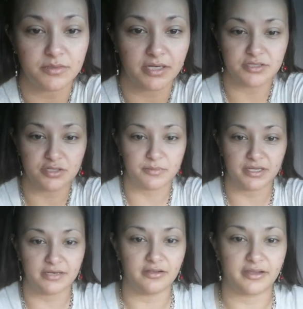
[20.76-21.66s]
I'm trying to zoom
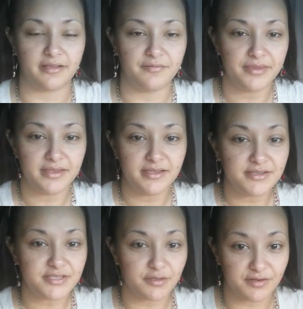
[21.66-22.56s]
in. Okay.
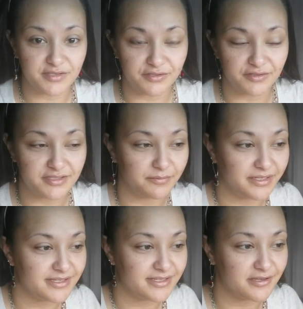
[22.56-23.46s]
So it goes a little something like this.